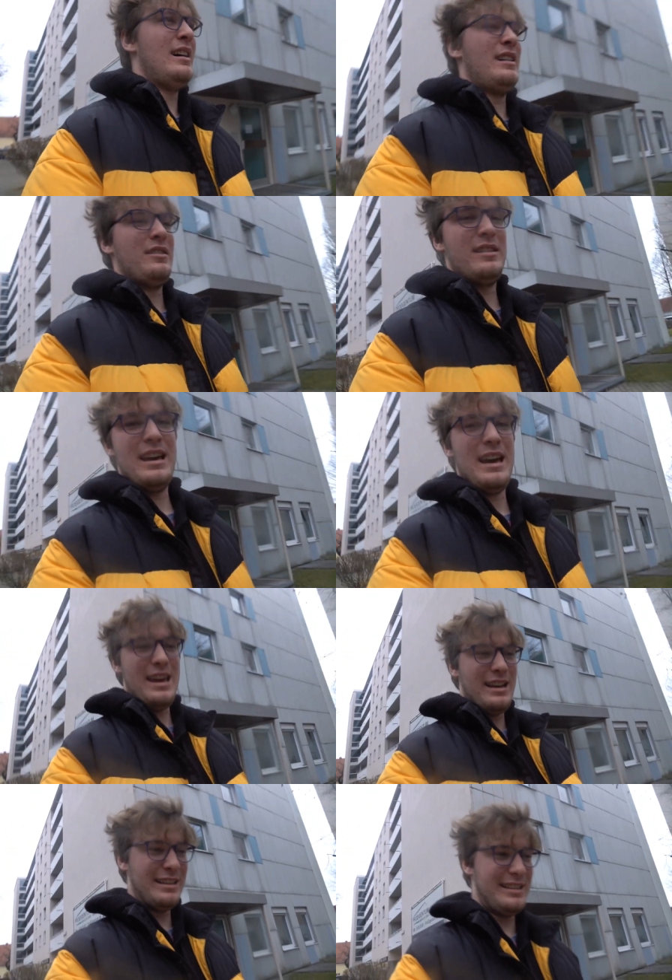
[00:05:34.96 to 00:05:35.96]
Ah,
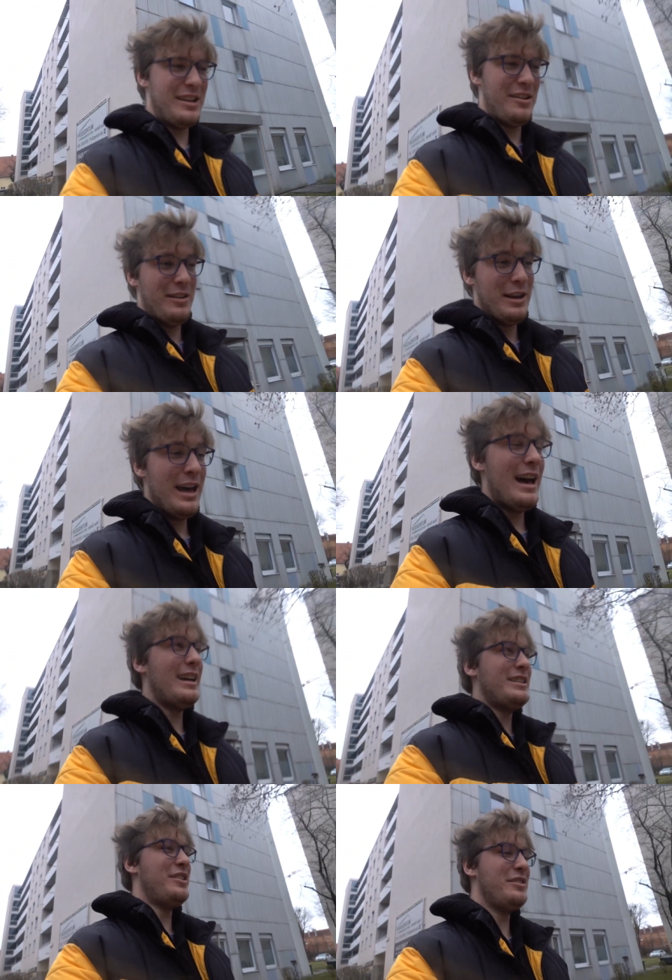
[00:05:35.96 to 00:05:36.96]
okay. So,
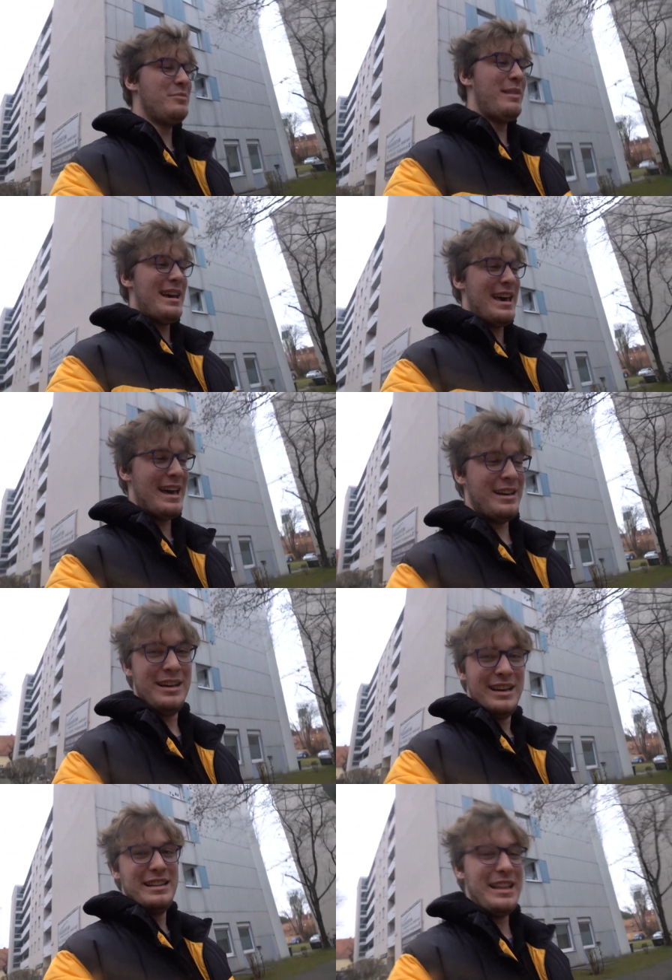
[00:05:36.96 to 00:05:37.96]
I showed them my egg.
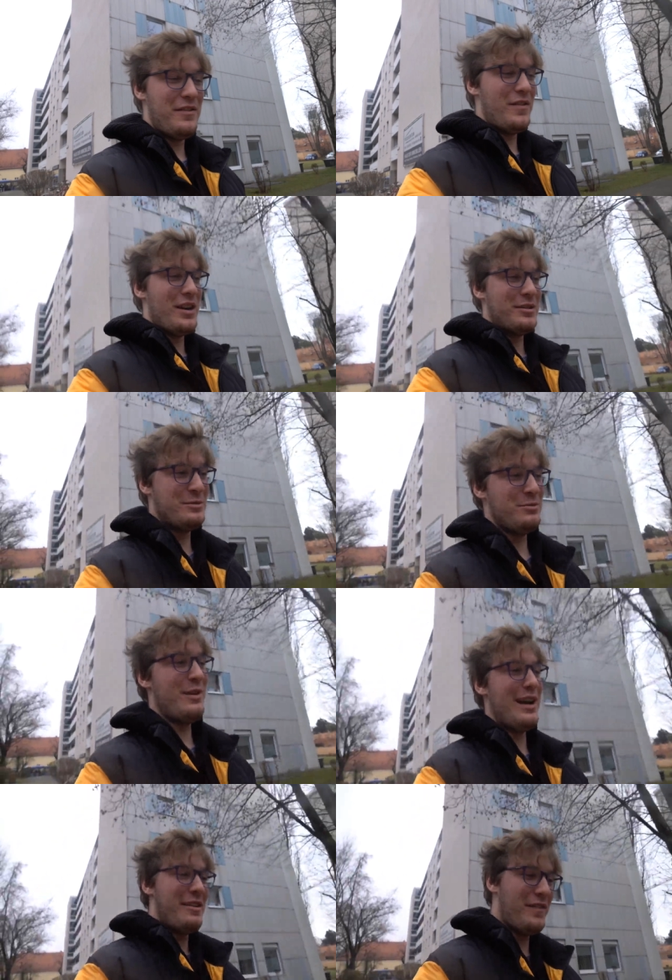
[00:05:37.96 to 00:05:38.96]
They thought it was
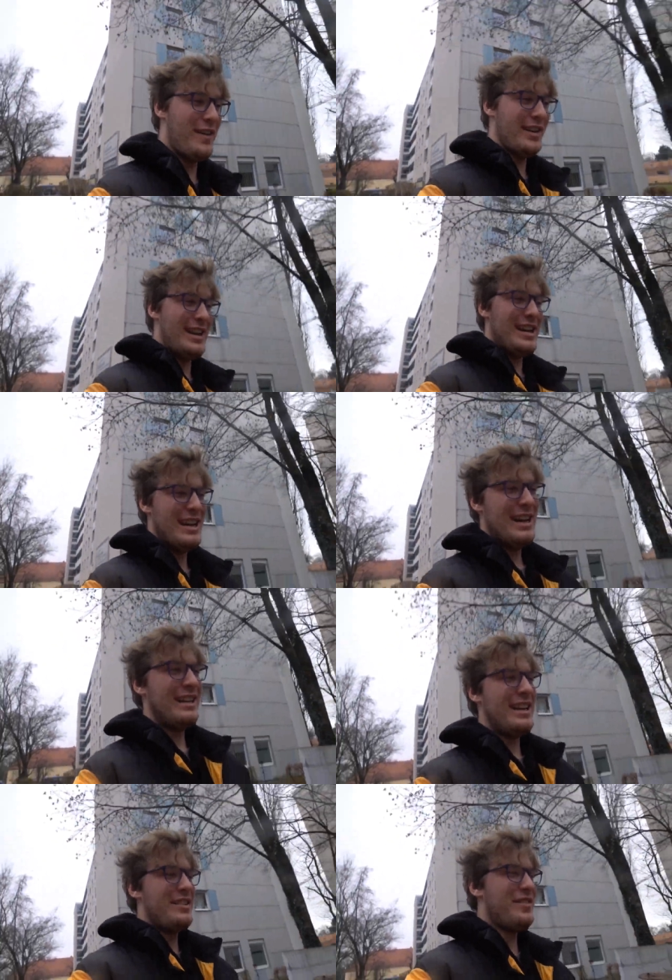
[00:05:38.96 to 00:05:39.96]
very funny.
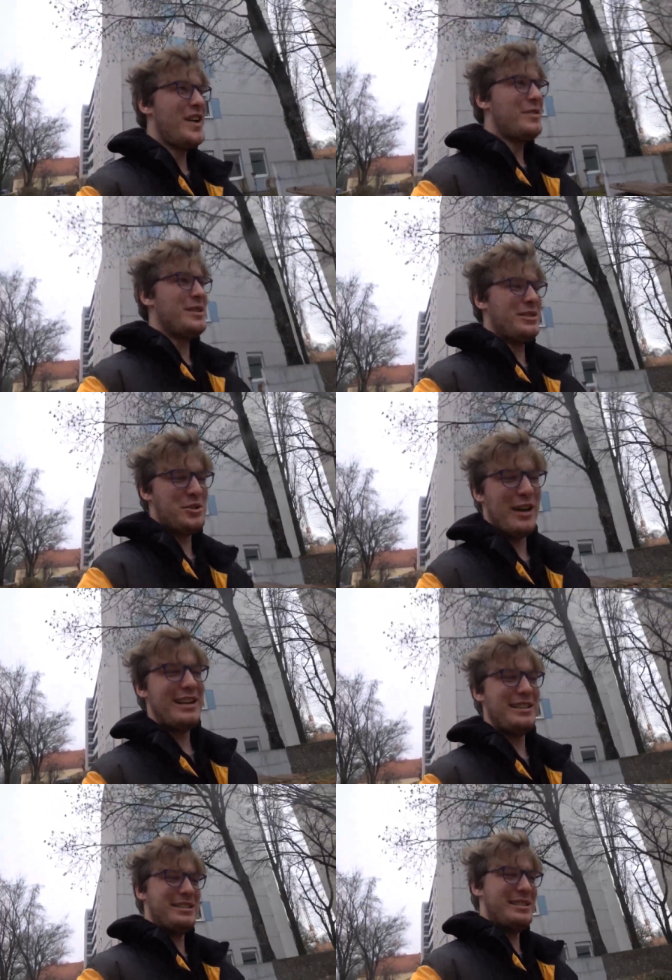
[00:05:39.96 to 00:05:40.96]
They thought it was
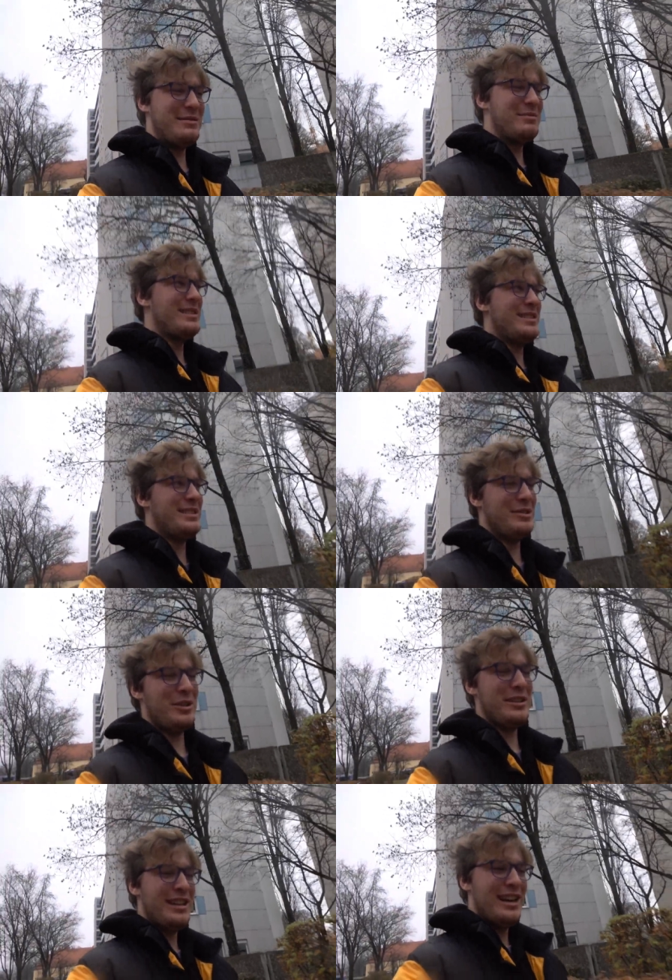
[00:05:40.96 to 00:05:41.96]
strange at some
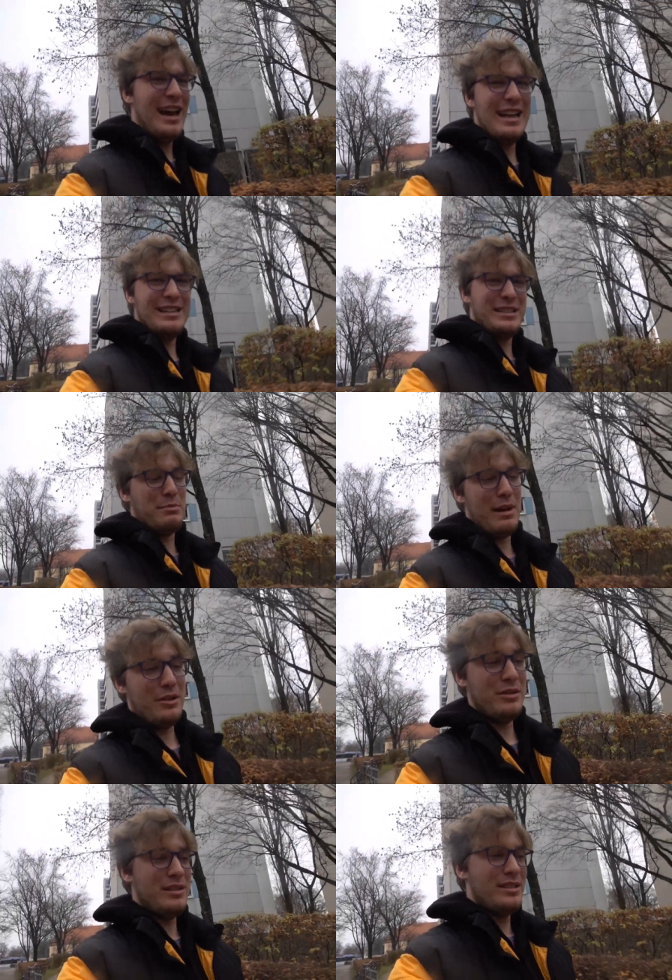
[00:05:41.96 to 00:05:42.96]
sort, and it
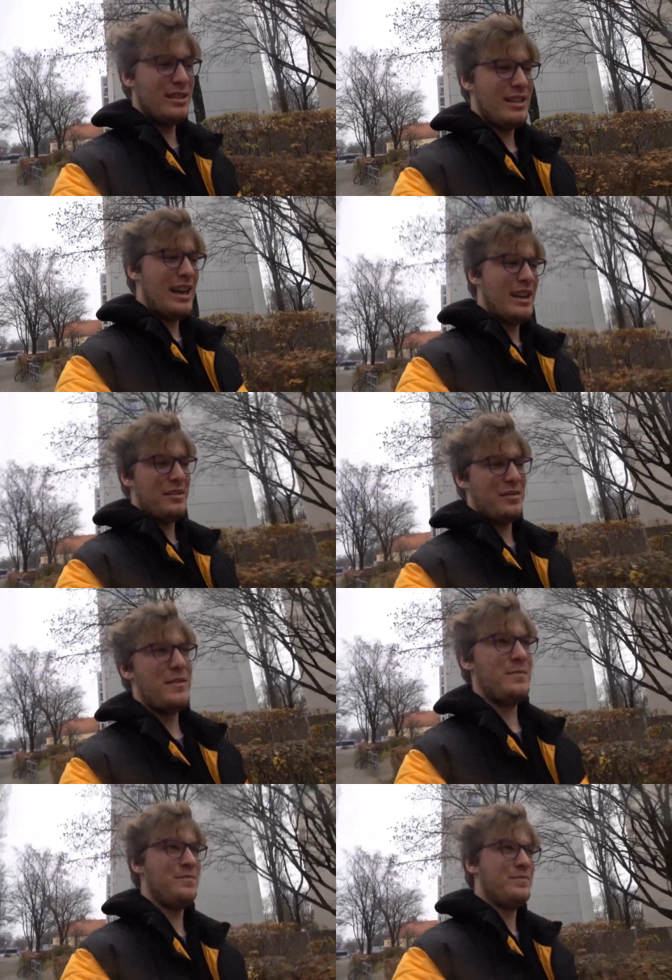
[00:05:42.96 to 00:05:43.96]
smelled kind of
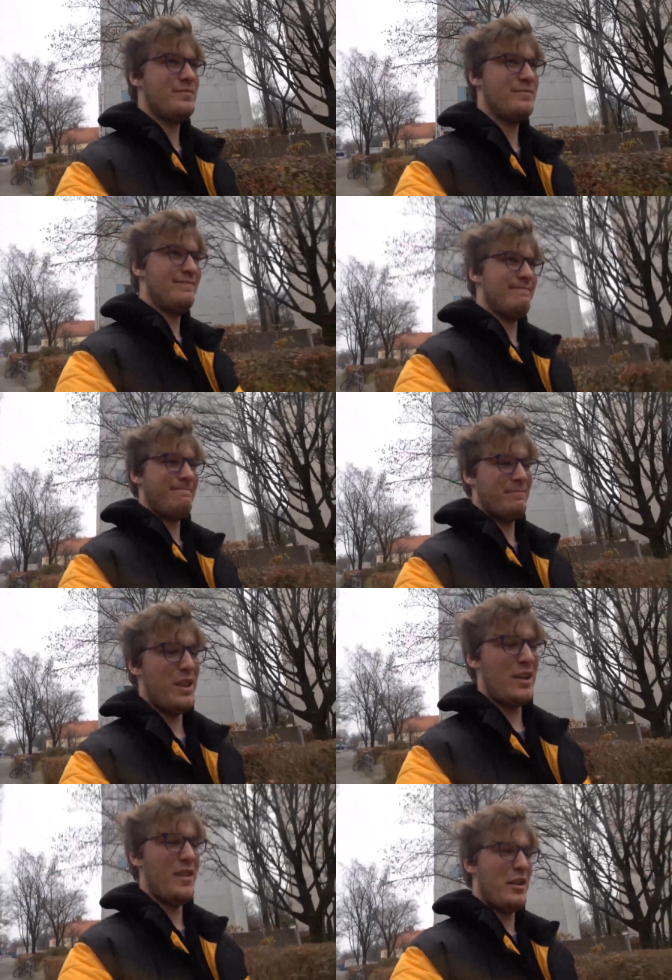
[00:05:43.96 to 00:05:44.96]
mm,
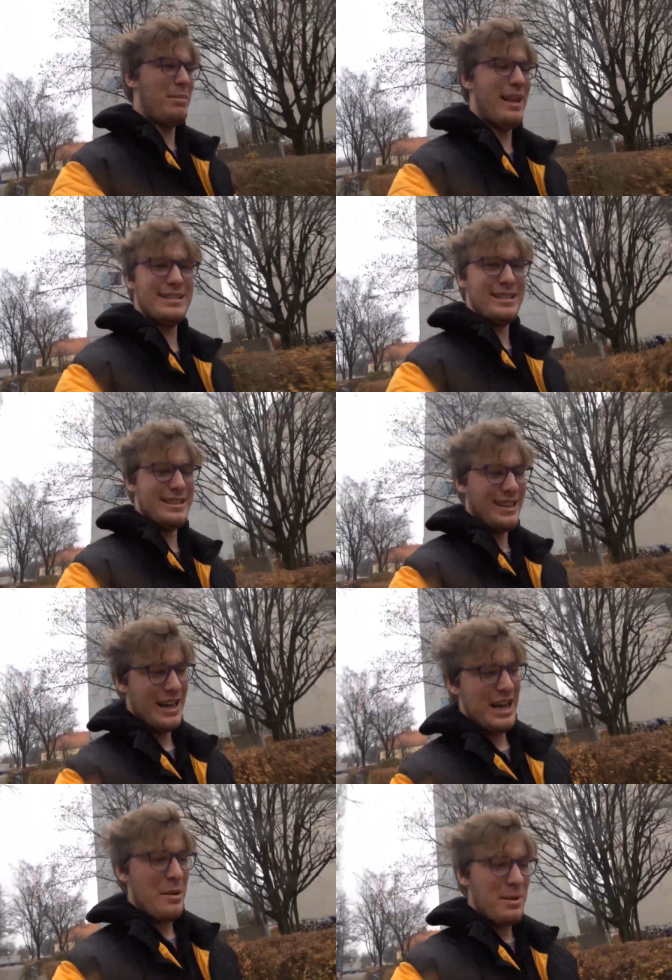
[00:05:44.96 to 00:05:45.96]
not very pleasant,
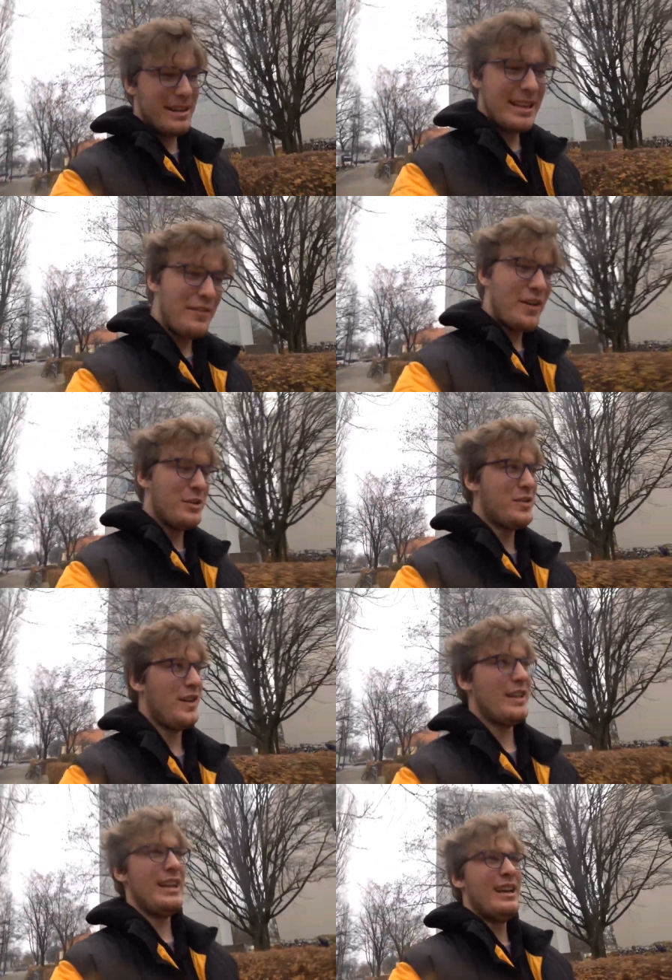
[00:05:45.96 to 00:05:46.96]
but they thought it was
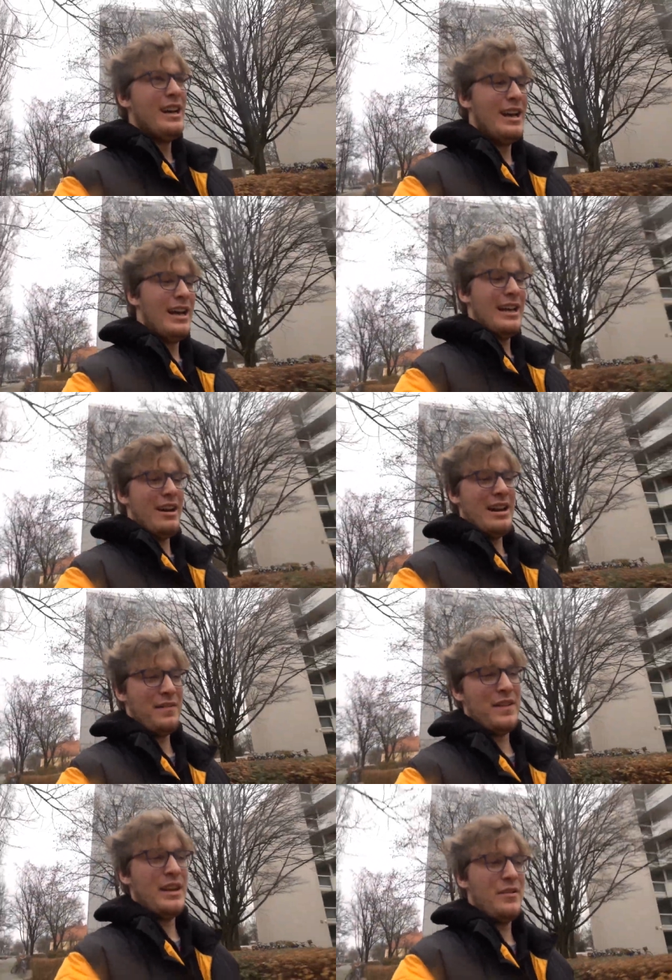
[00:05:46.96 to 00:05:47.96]
funny. Now I
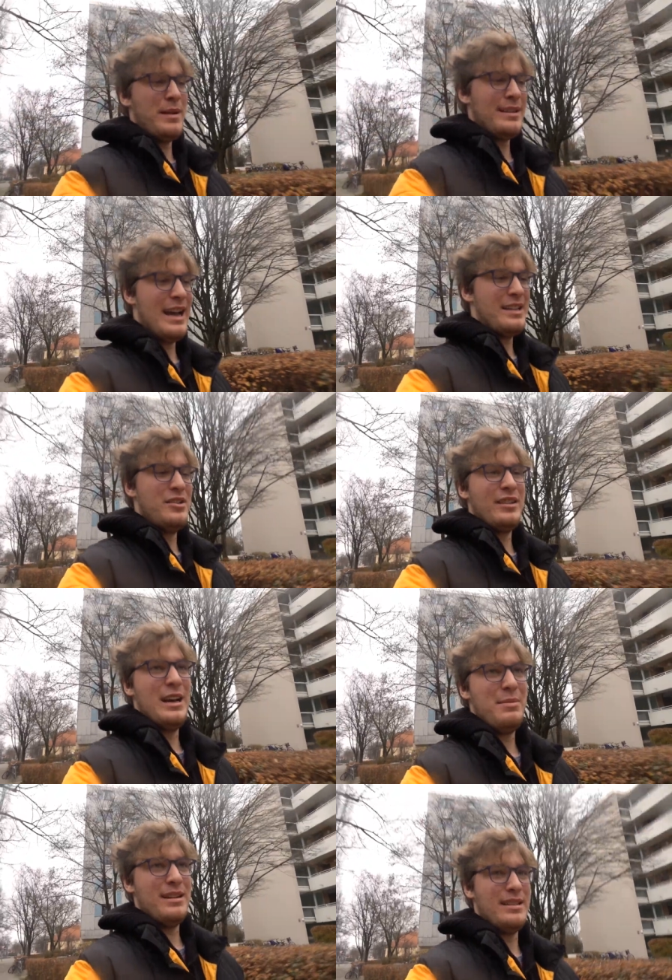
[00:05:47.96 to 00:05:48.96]
left it there for my dad to look
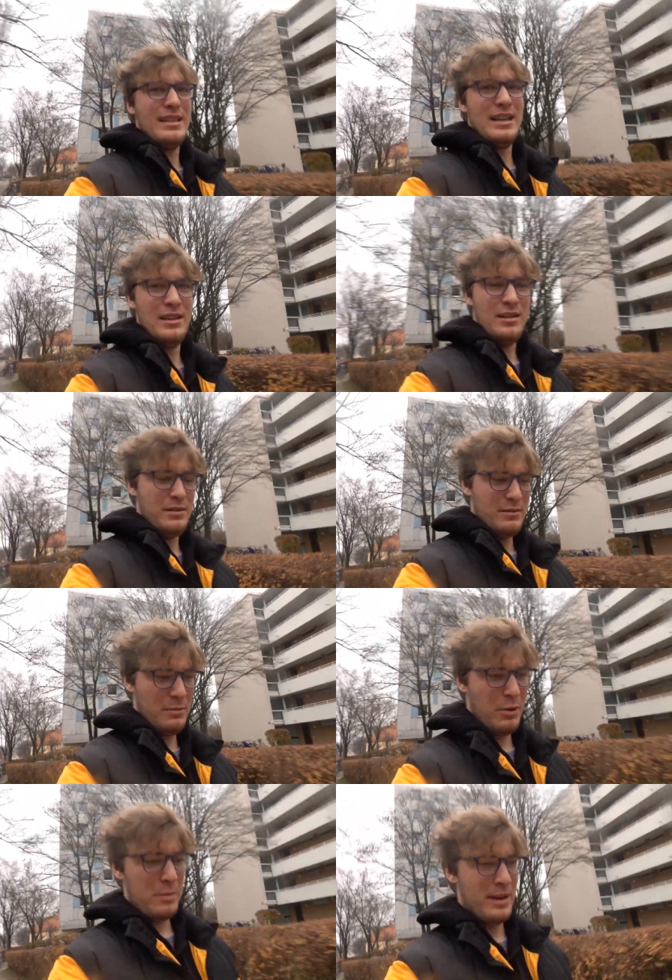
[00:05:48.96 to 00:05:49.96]
at because he's at an
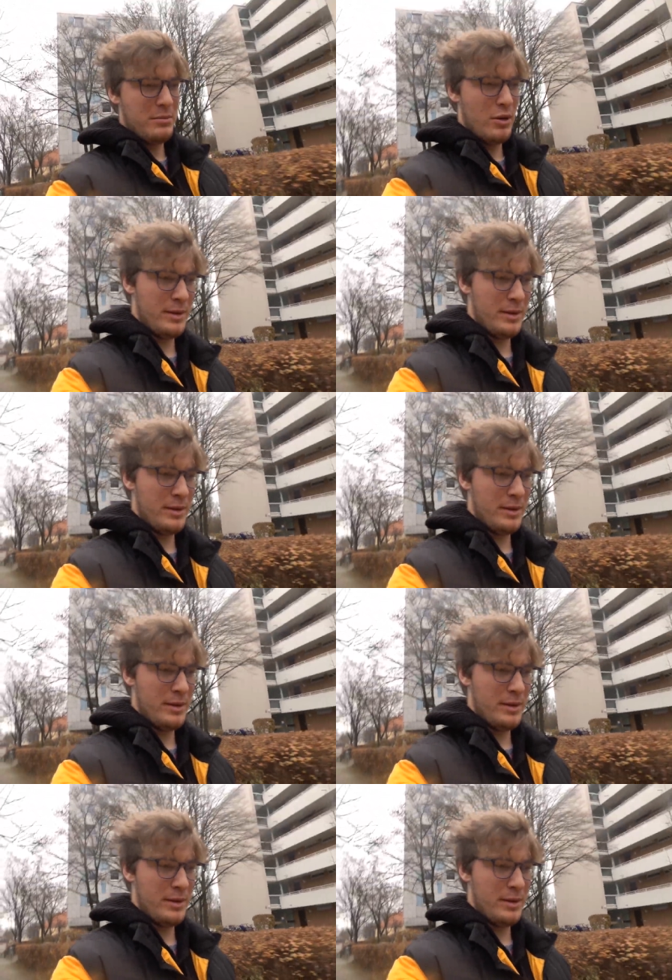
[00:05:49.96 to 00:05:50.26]
appointment at the